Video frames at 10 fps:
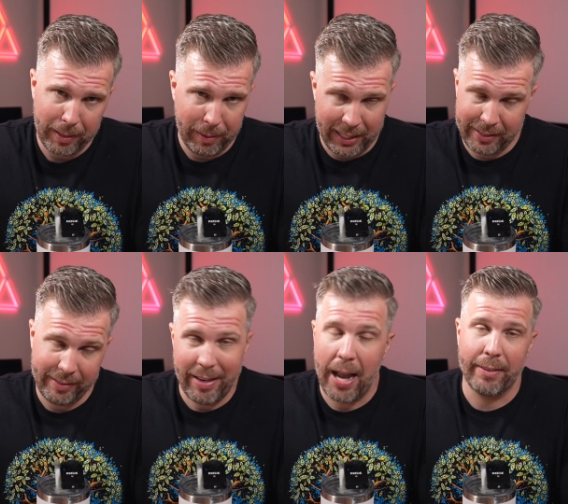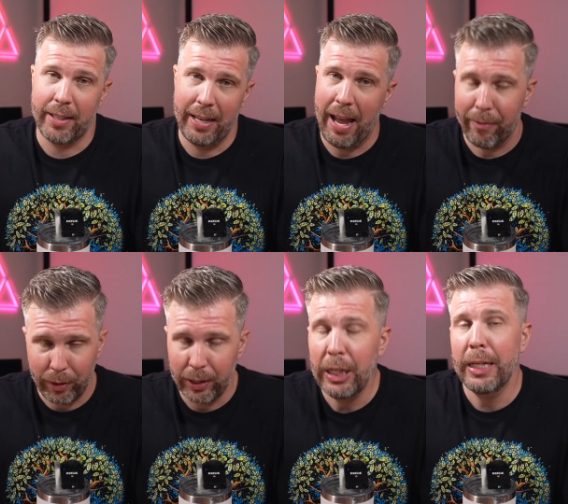But it's not going to
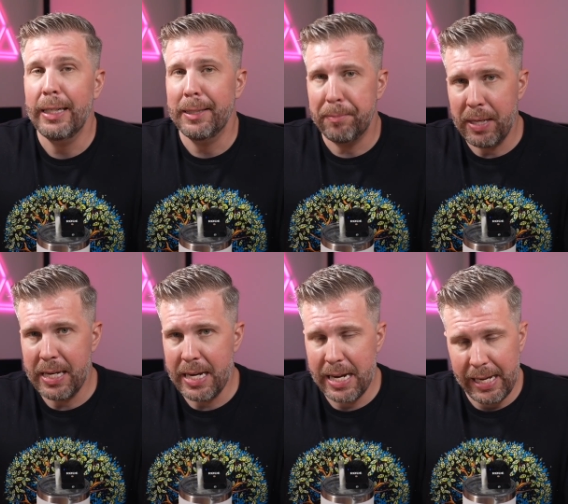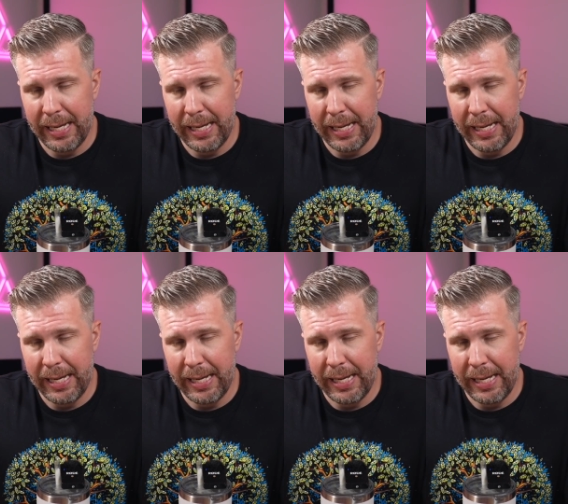ever be